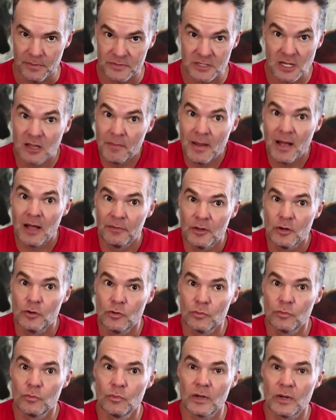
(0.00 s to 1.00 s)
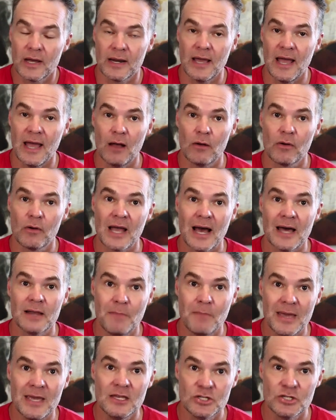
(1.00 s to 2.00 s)
It's all about the kind of how God
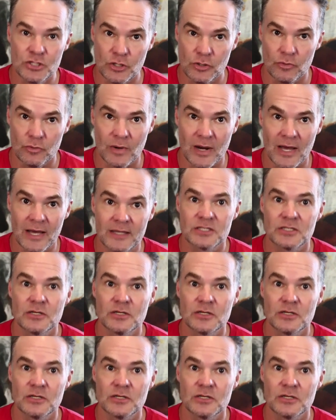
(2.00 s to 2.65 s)
made you, right?